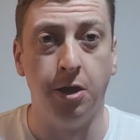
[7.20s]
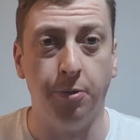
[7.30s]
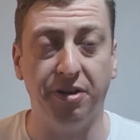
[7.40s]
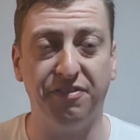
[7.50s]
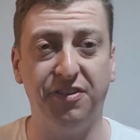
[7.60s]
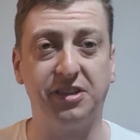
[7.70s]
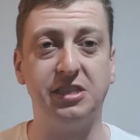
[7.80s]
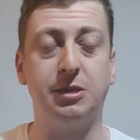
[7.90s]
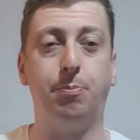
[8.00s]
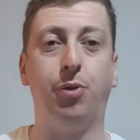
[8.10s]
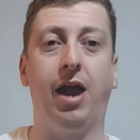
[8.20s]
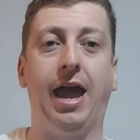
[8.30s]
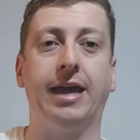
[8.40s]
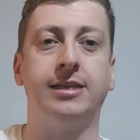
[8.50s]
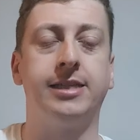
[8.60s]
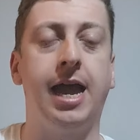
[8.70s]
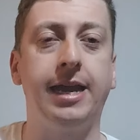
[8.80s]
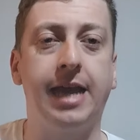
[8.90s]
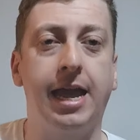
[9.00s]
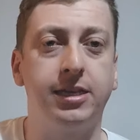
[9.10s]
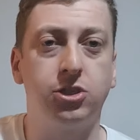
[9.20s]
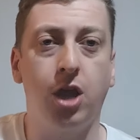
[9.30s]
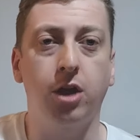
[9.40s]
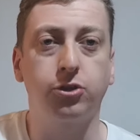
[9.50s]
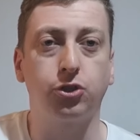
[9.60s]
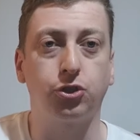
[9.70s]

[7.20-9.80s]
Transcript: What a fucking surprise. Hi guys, Dr.